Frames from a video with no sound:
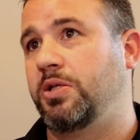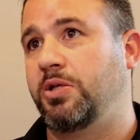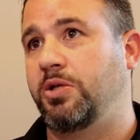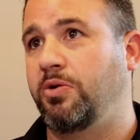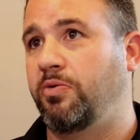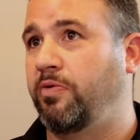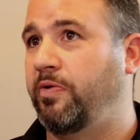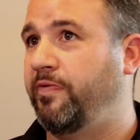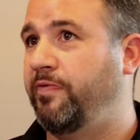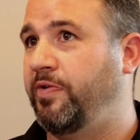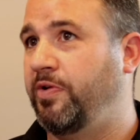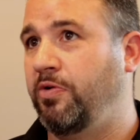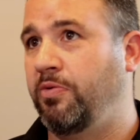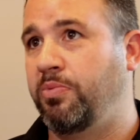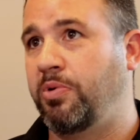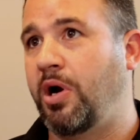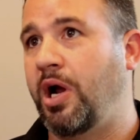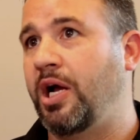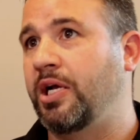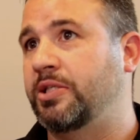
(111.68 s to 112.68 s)
to the review
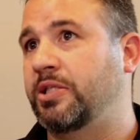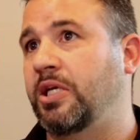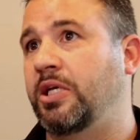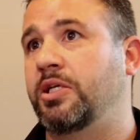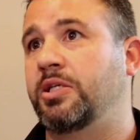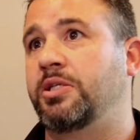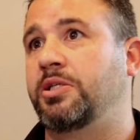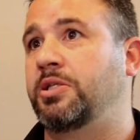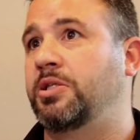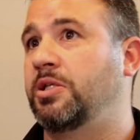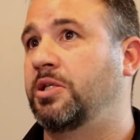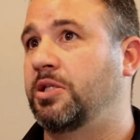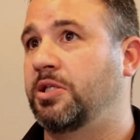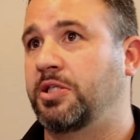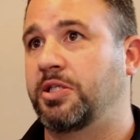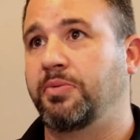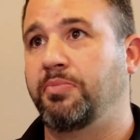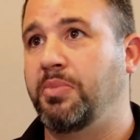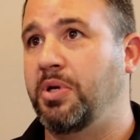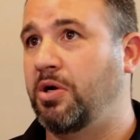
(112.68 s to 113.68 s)
process to the
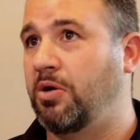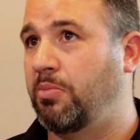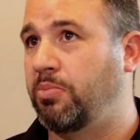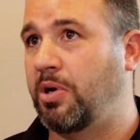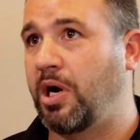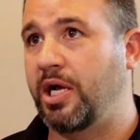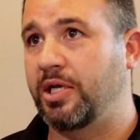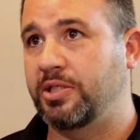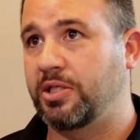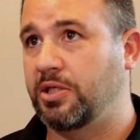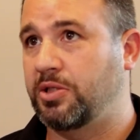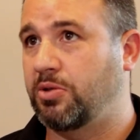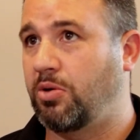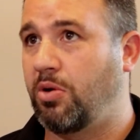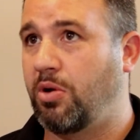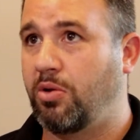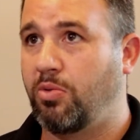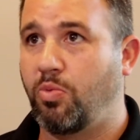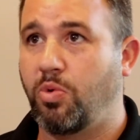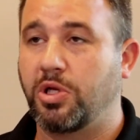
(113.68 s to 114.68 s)
submittal process
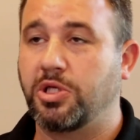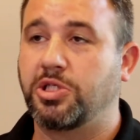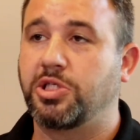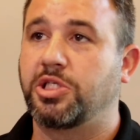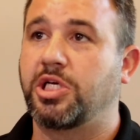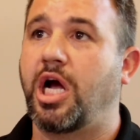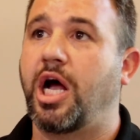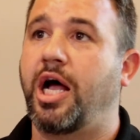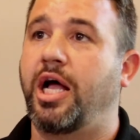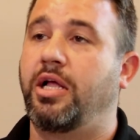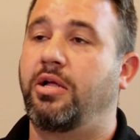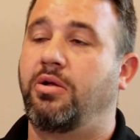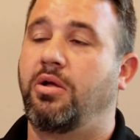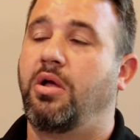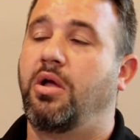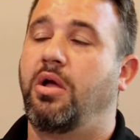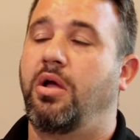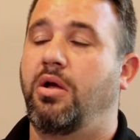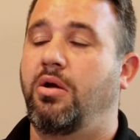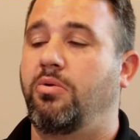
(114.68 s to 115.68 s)
all in one shot,